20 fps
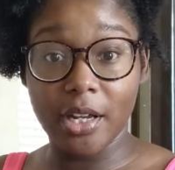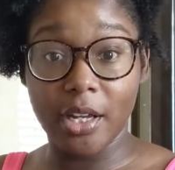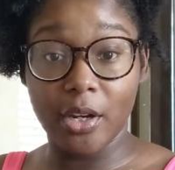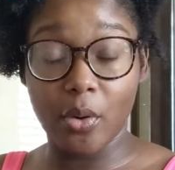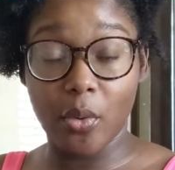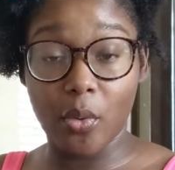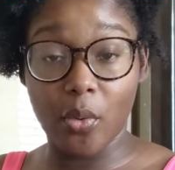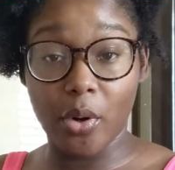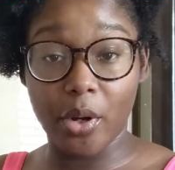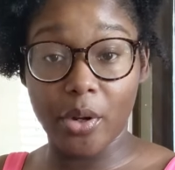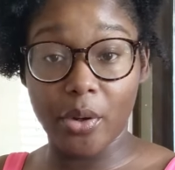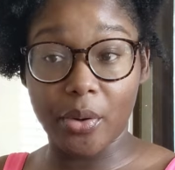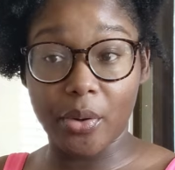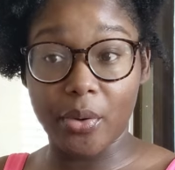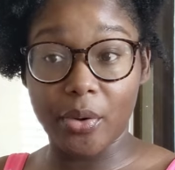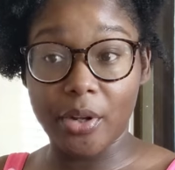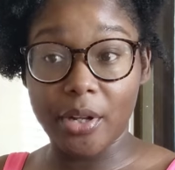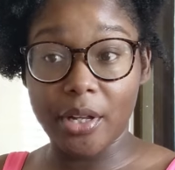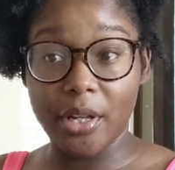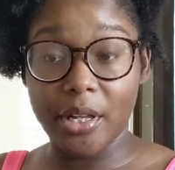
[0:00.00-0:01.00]
an
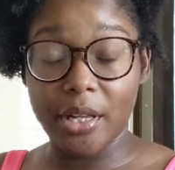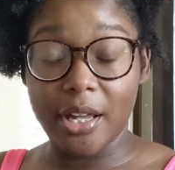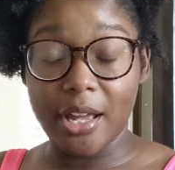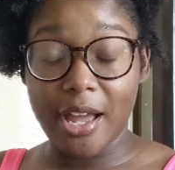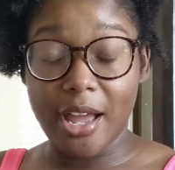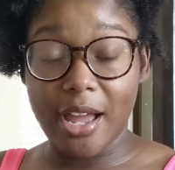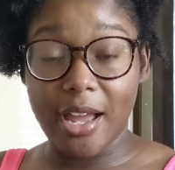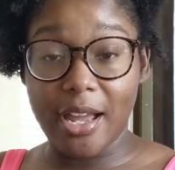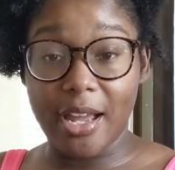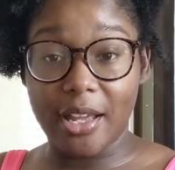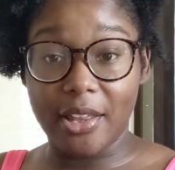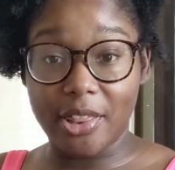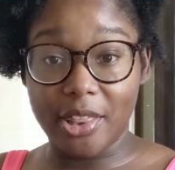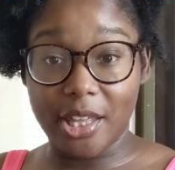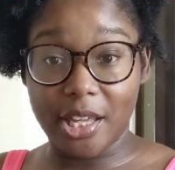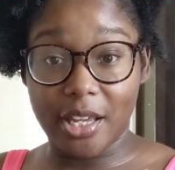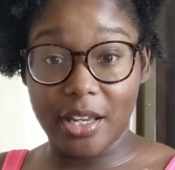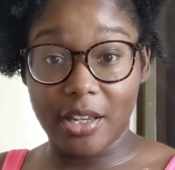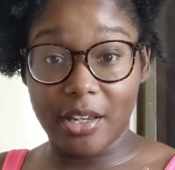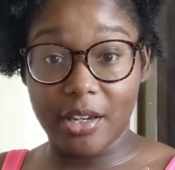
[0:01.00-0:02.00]
oil, and
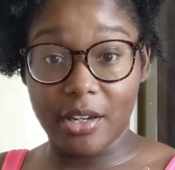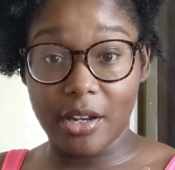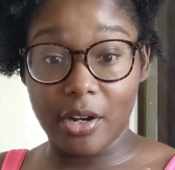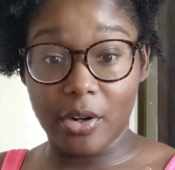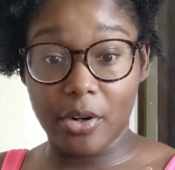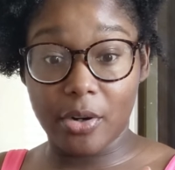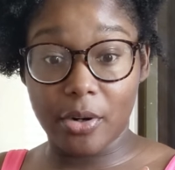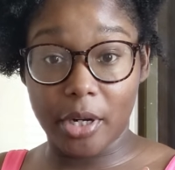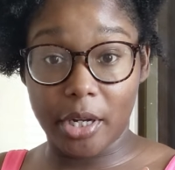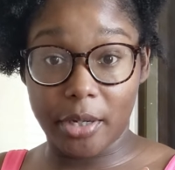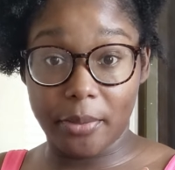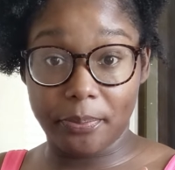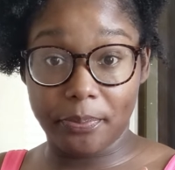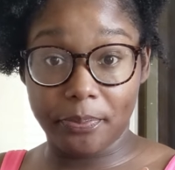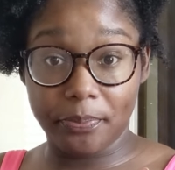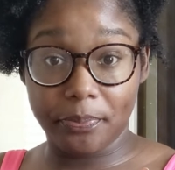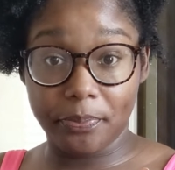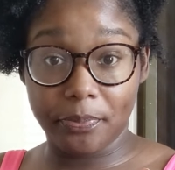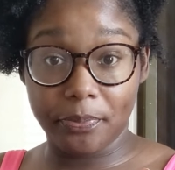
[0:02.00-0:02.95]
then a cream.